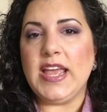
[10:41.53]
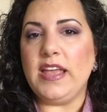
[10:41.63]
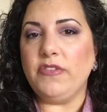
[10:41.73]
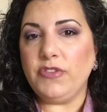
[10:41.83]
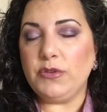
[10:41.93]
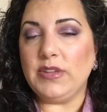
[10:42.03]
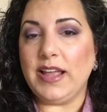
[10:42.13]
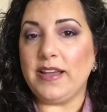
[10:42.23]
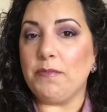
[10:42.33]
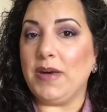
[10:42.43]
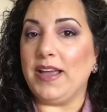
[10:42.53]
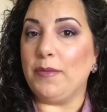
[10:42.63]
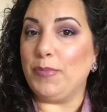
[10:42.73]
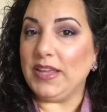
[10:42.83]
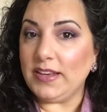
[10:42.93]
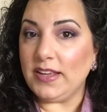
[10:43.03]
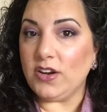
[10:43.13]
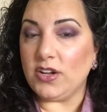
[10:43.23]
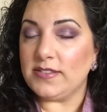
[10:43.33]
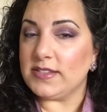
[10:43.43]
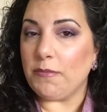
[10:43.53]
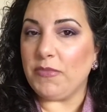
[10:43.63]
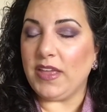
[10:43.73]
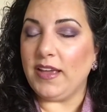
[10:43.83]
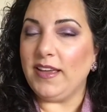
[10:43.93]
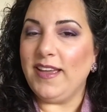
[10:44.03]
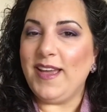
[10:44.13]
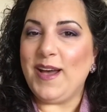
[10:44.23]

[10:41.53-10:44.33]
If you'd like my opinion on something,